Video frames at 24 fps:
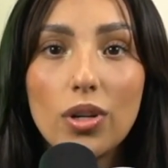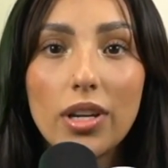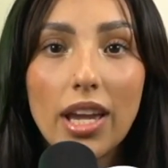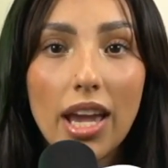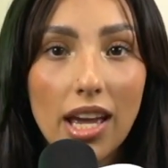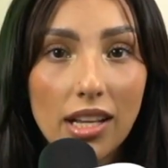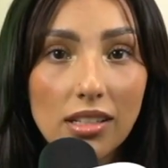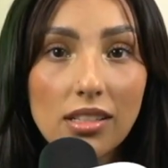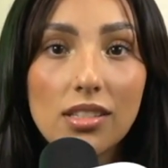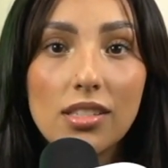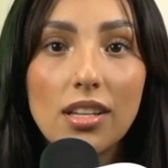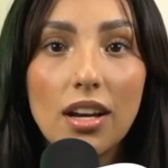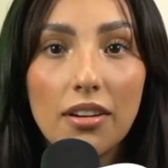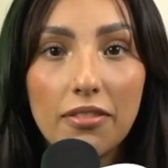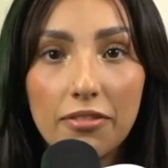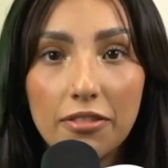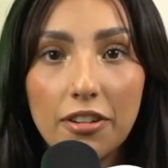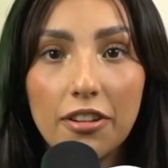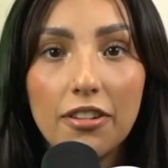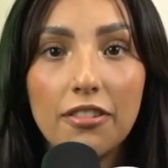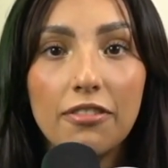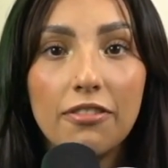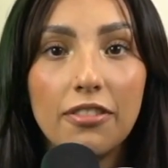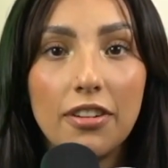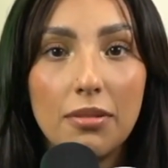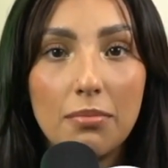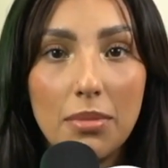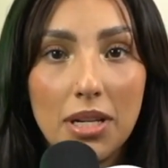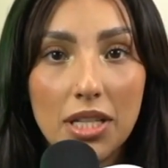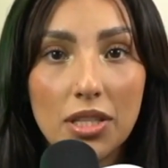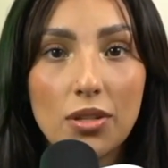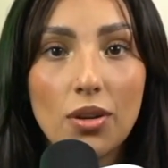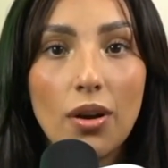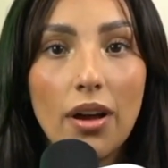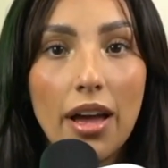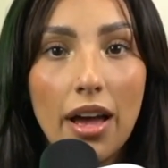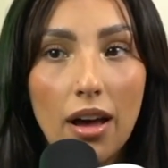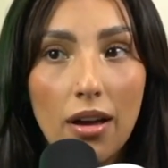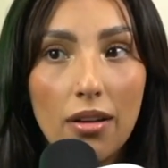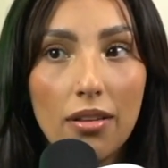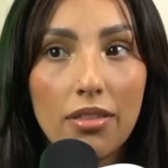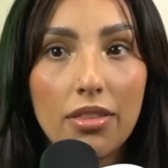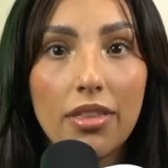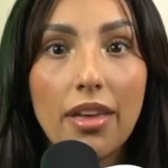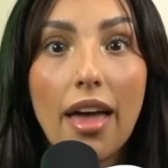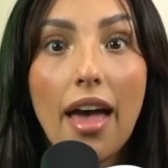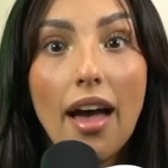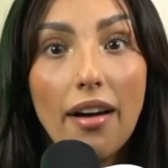can suffer from mental
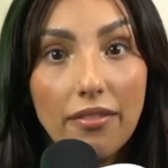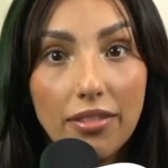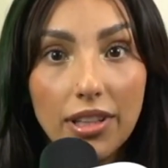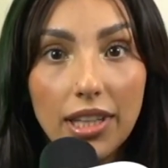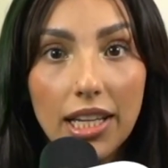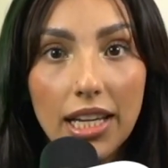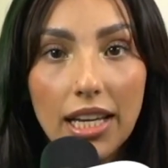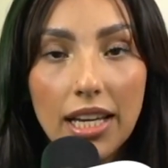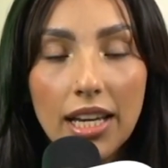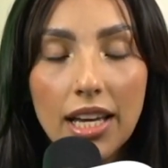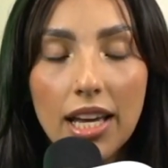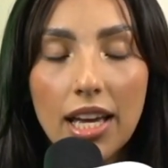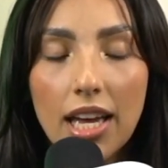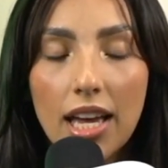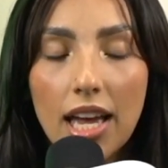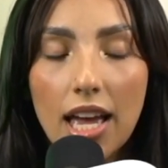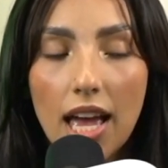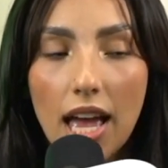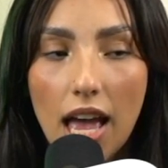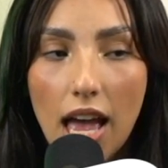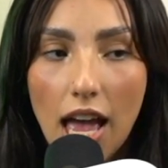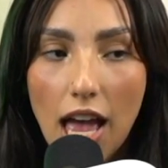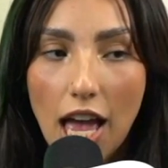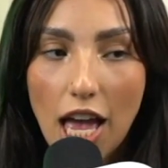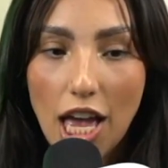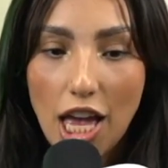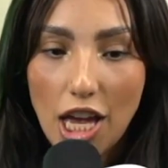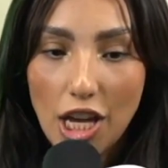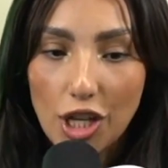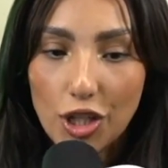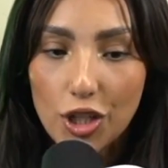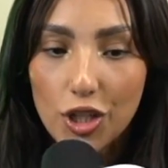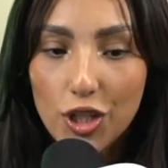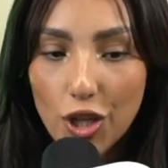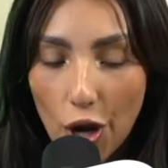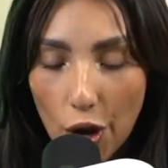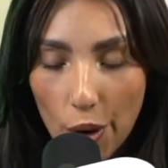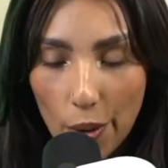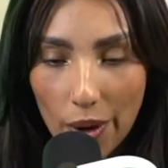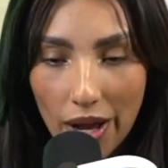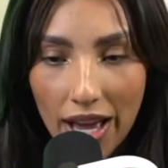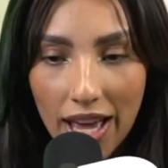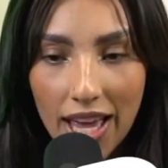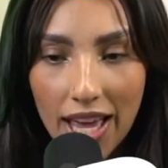health heavily. So,